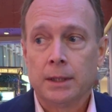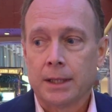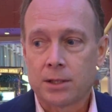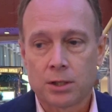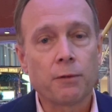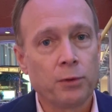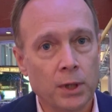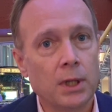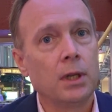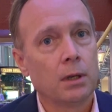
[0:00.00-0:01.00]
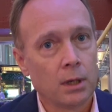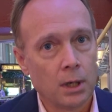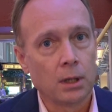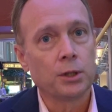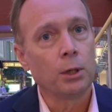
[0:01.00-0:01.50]
It's definitely
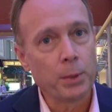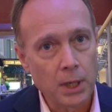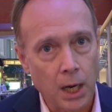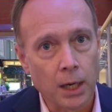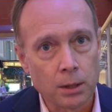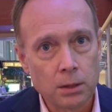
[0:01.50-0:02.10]
uh, a little bit higher.